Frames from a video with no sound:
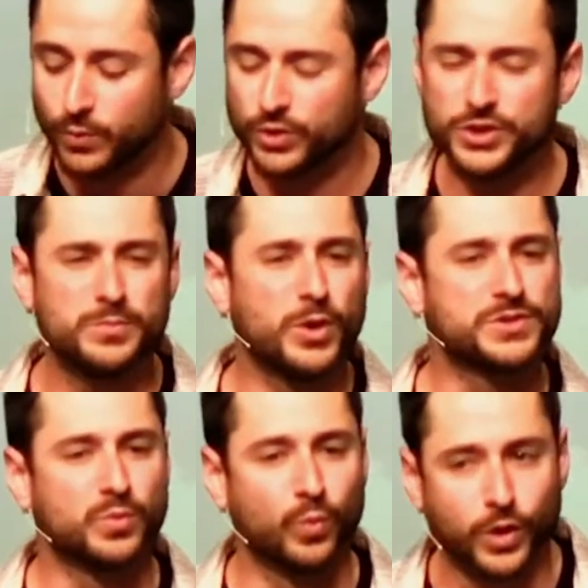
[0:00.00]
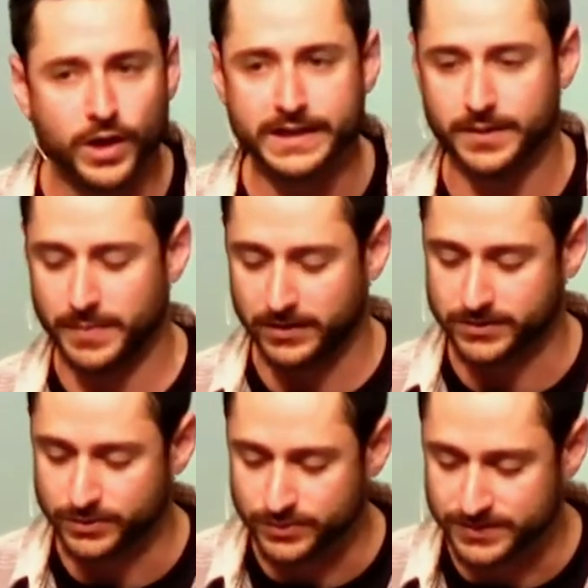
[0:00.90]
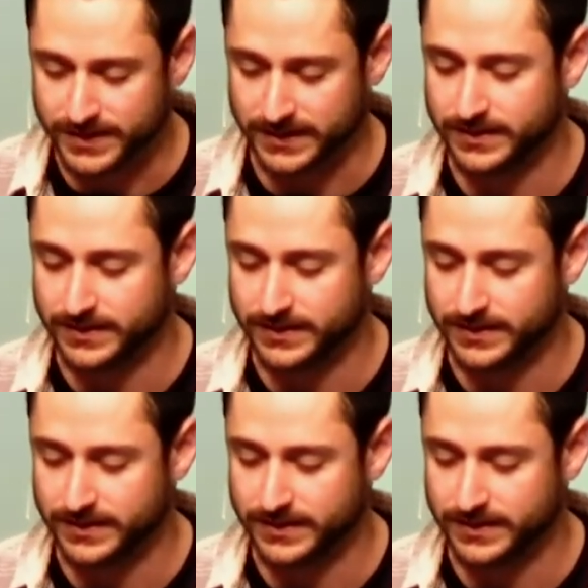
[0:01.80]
What are you most worried about losing?